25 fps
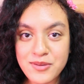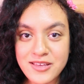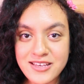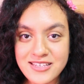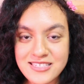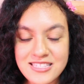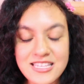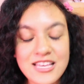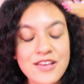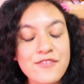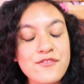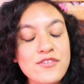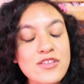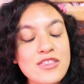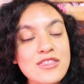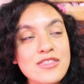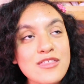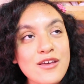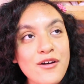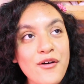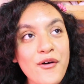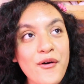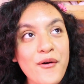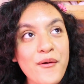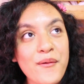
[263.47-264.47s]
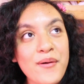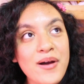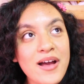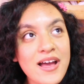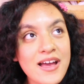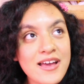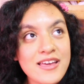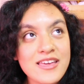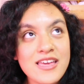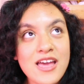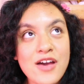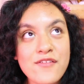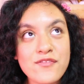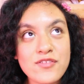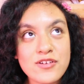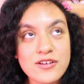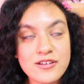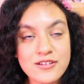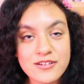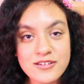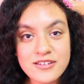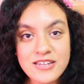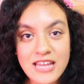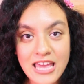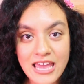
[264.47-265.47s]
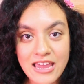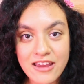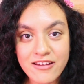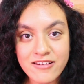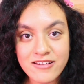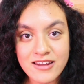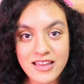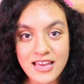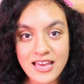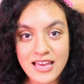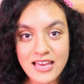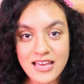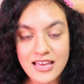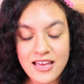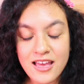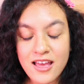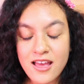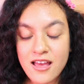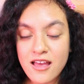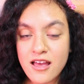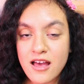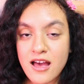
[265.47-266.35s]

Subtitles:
Because even though you have a good hair day,